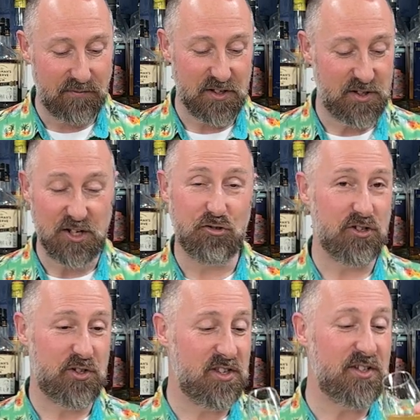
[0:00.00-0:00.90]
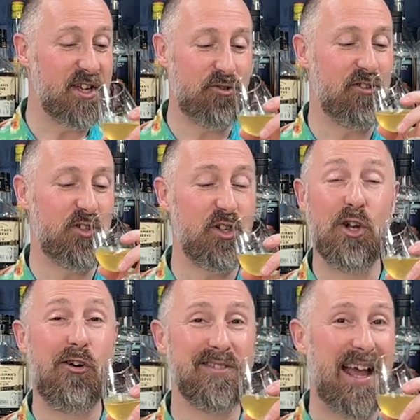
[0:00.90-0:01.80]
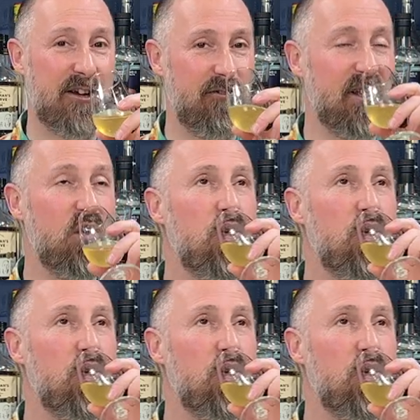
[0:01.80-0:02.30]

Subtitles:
the citrus. The citrus, long daiquiri.